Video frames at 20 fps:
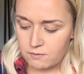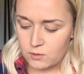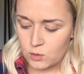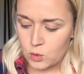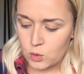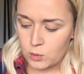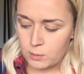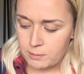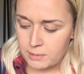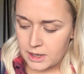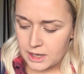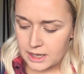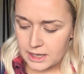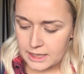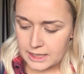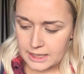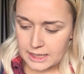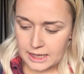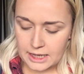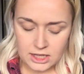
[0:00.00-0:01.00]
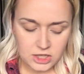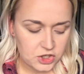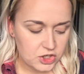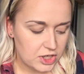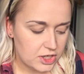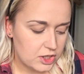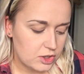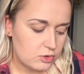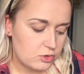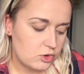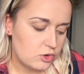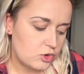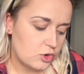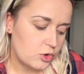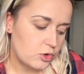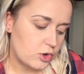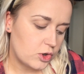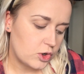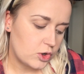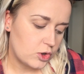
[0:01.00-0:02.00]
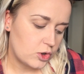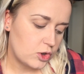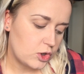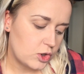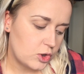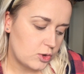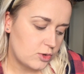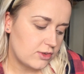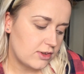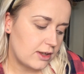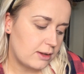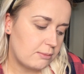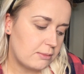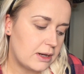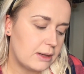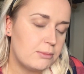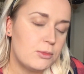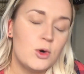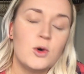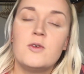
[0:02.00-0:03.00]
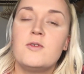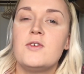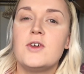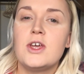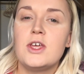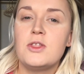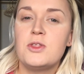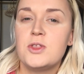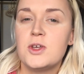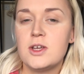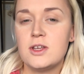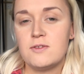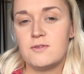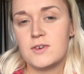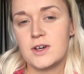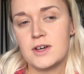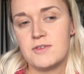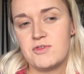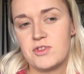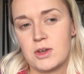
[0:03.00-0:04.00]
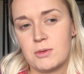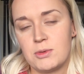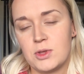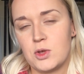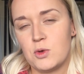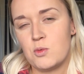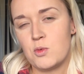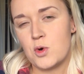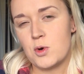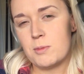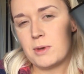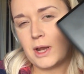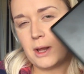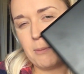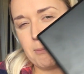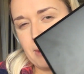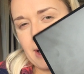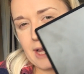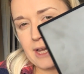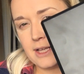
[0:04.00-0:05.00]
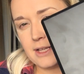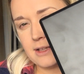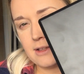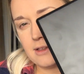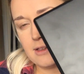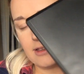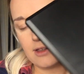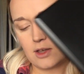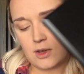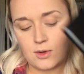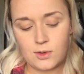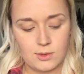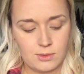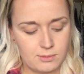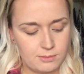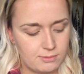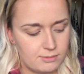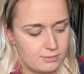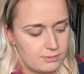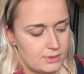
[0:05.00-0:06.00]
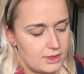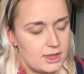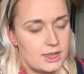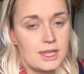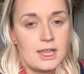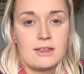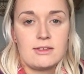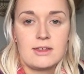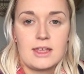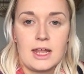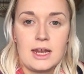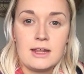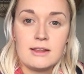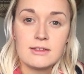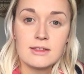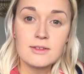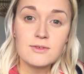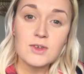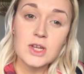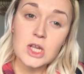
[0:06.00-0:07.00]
for my eyeshadow tutorial using my Morphe 35W Warm It Up palette. So let's get into the